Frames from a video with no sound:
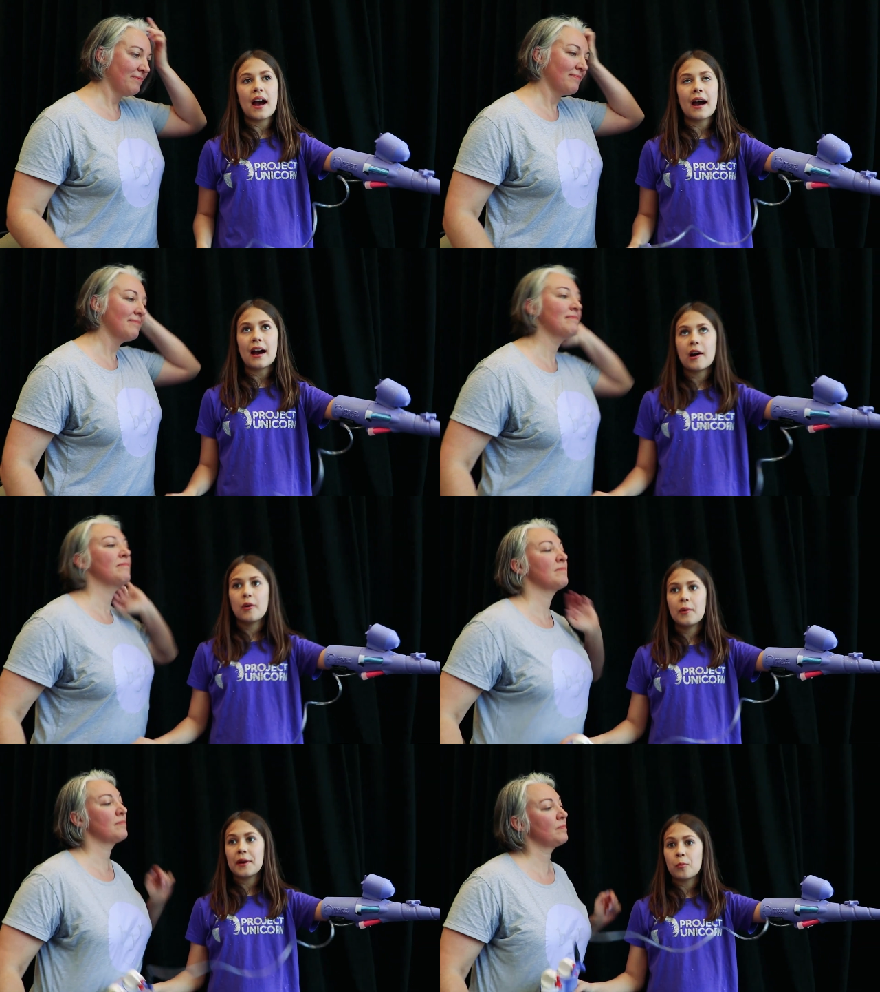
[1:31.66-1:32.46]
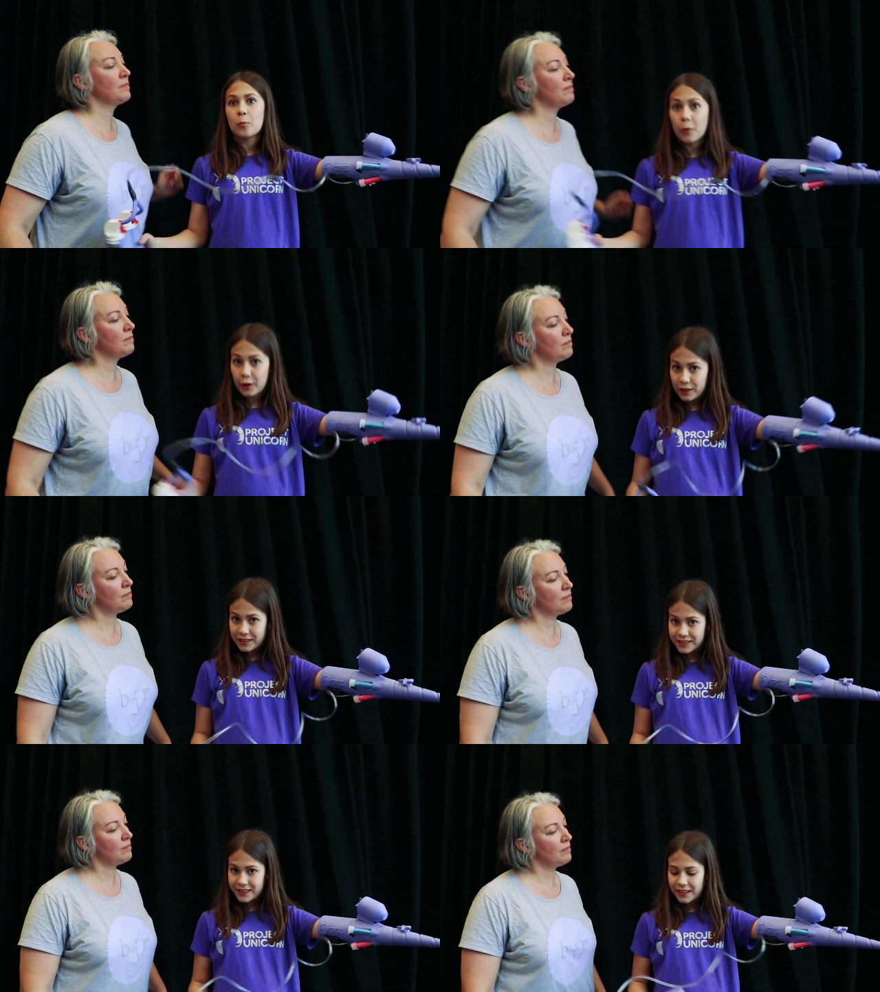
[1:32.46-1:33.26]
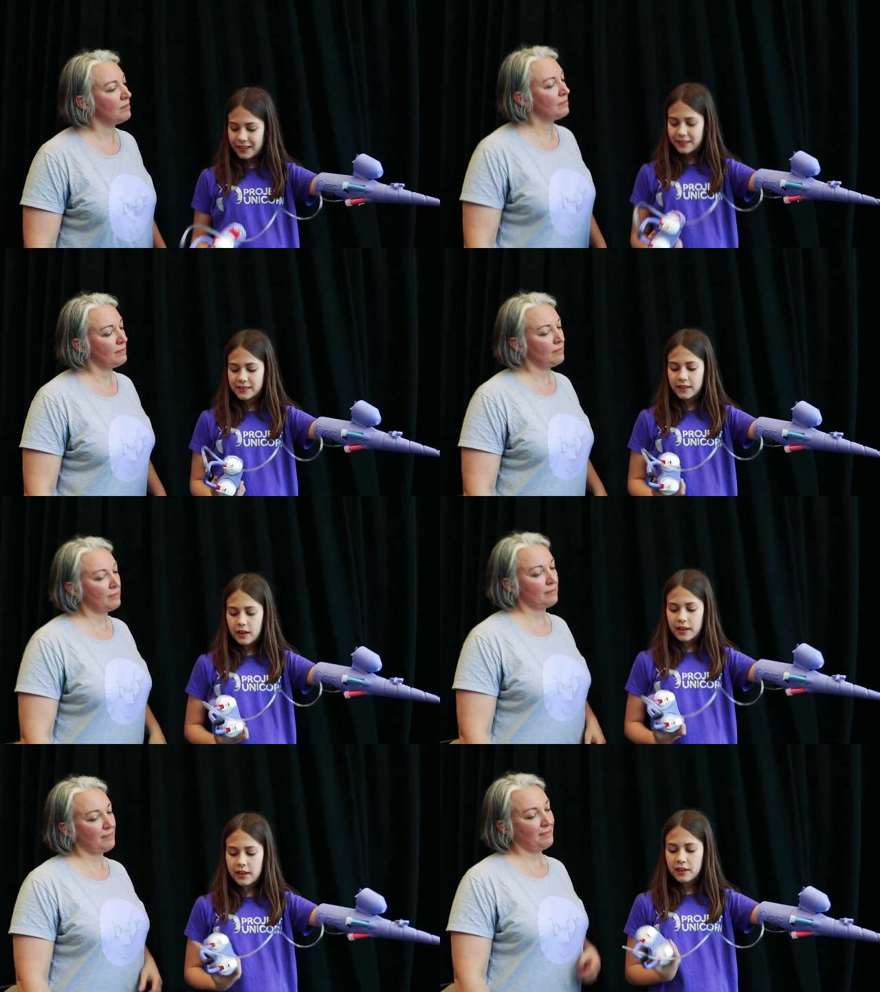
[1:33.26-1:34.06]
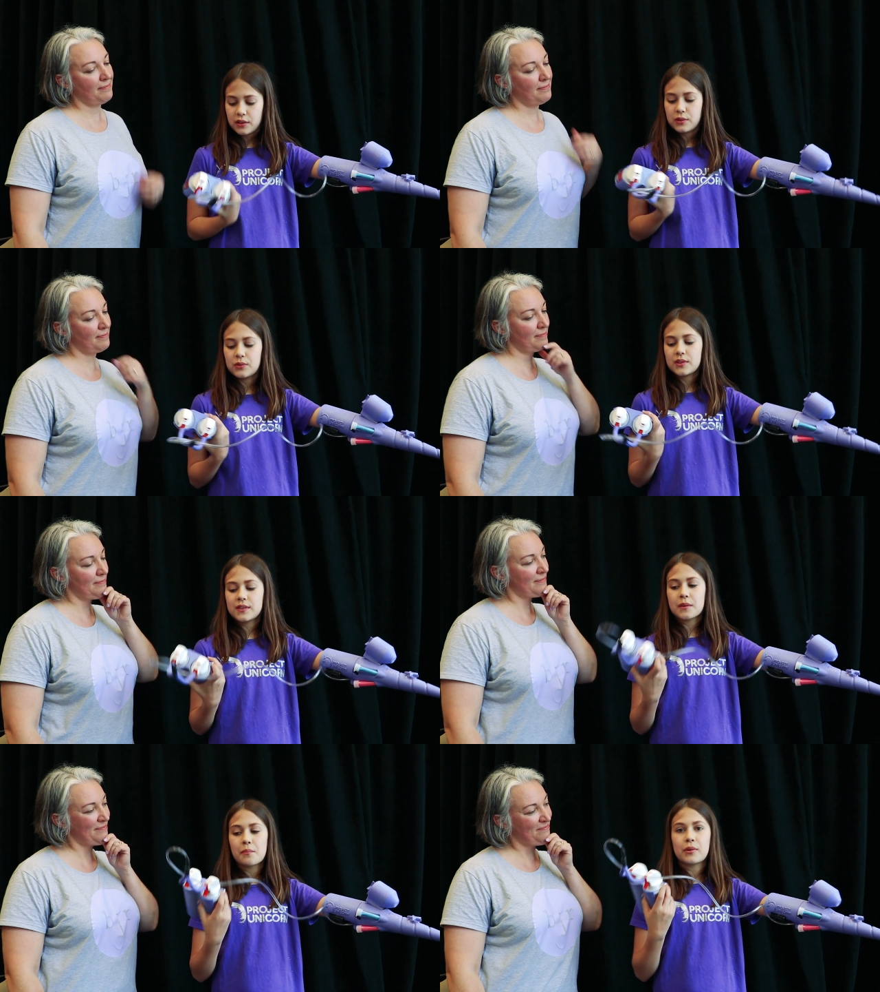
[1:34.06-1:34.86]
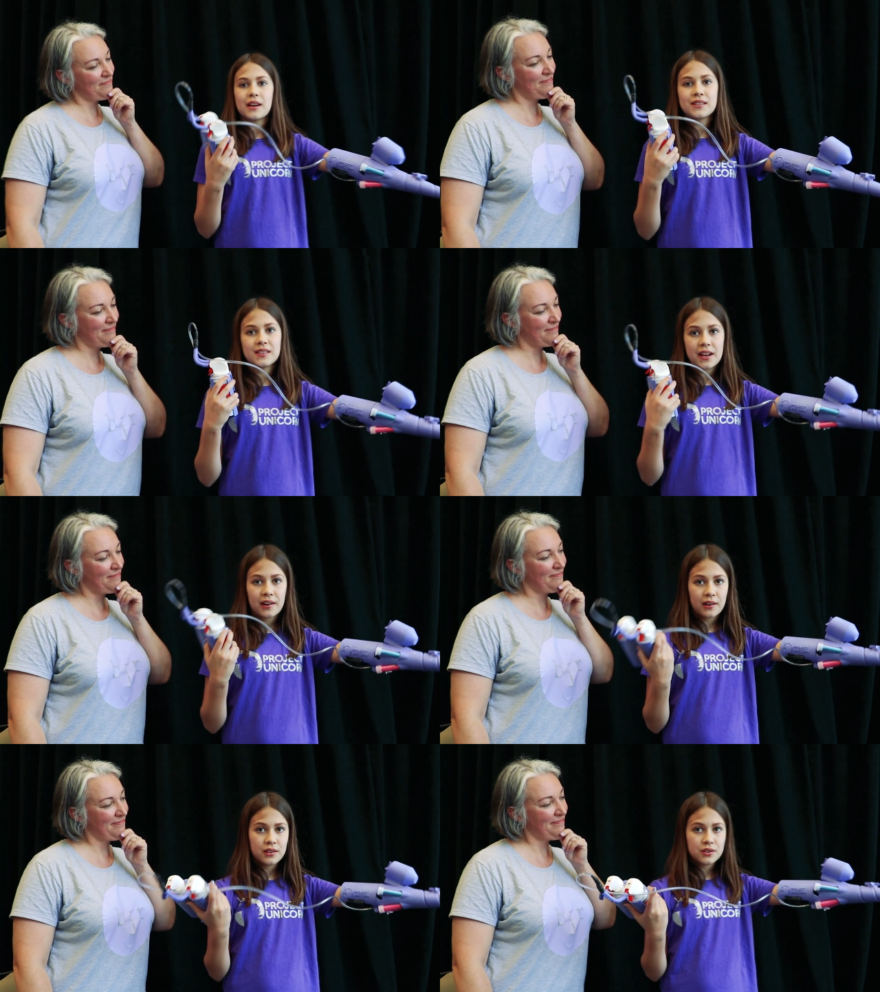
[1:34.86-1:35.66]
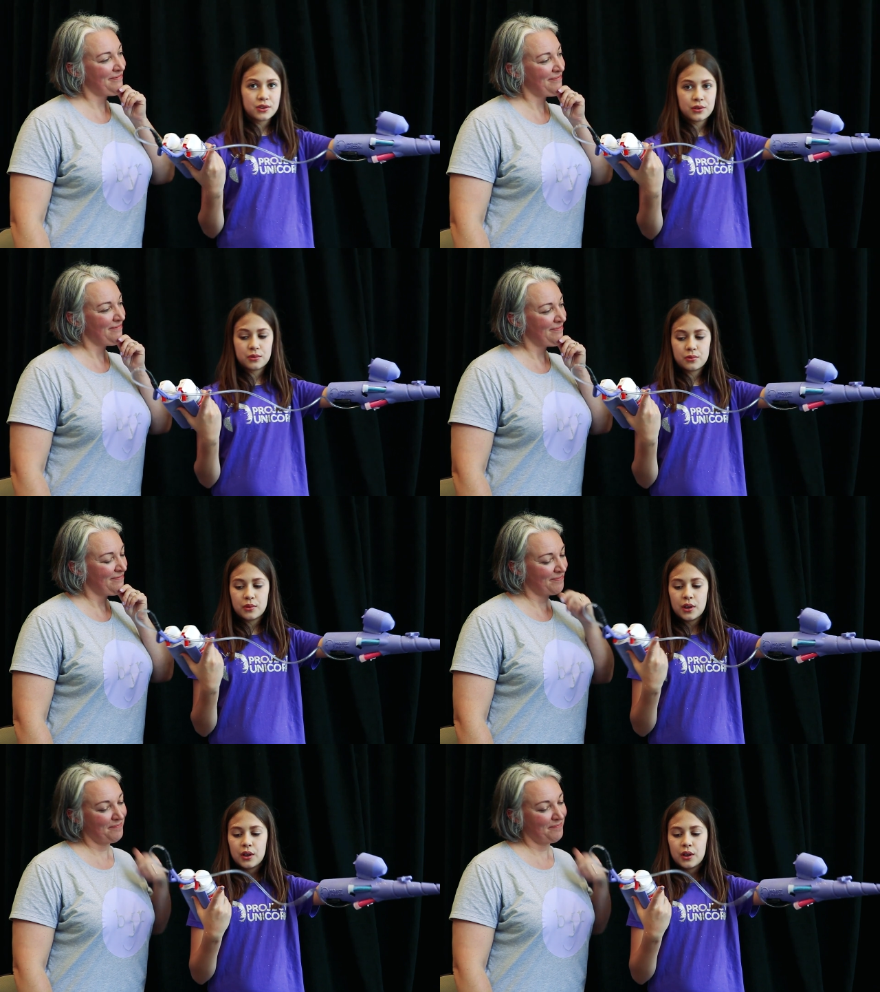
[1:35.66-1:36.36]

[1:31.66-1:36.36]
Speaker 1: how it works is it uses compressed air to